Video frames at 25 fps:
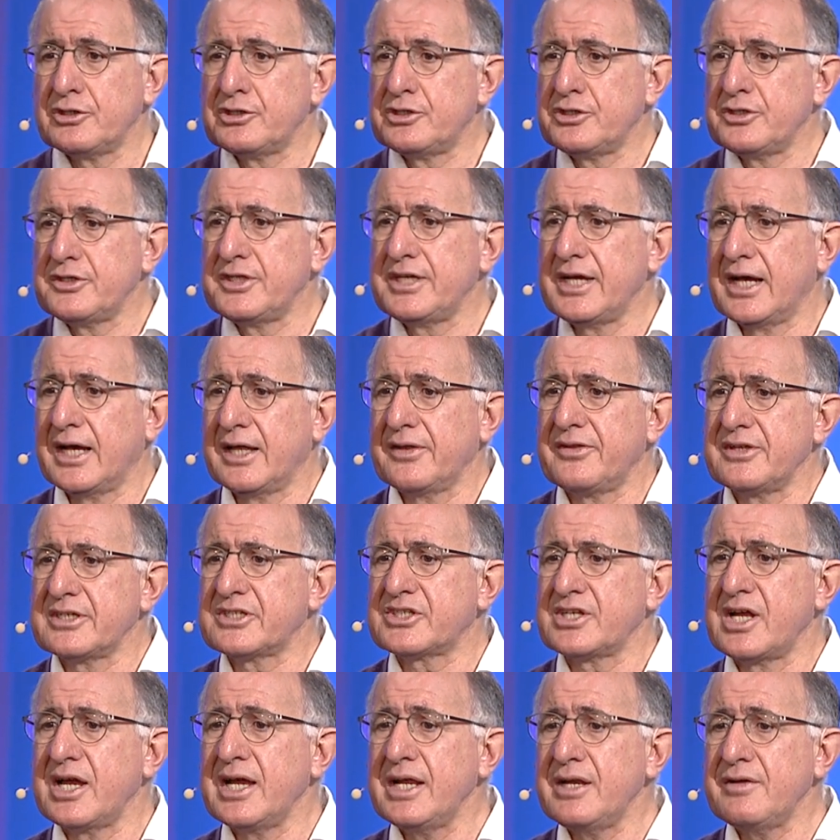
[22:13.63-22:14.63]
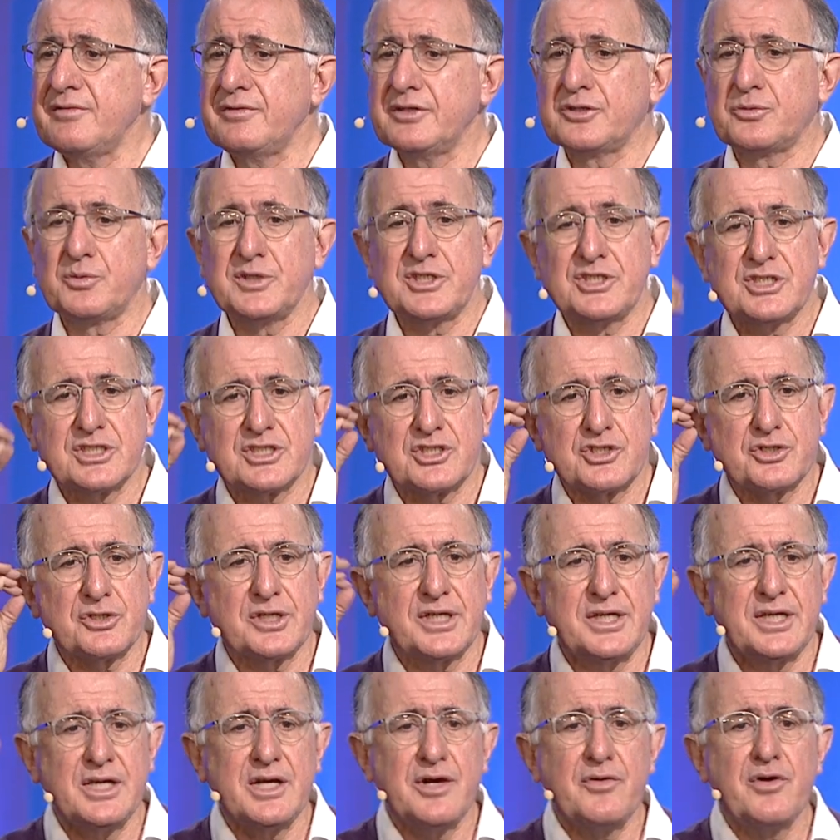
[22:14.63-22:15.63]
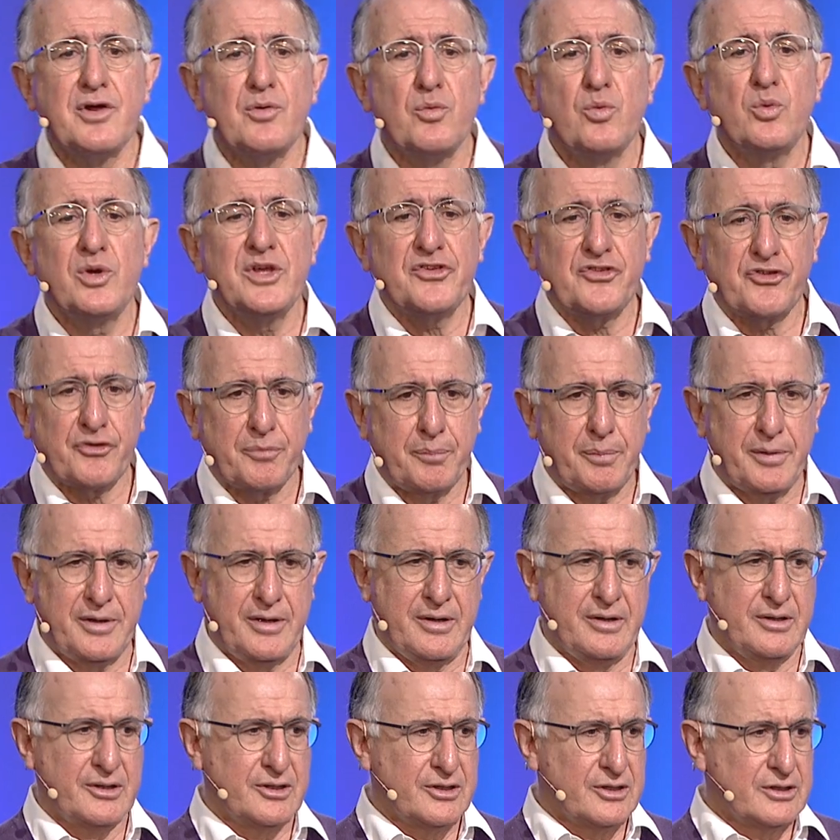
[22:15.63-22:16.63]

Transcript: do the other side of it, which is to hear a whisper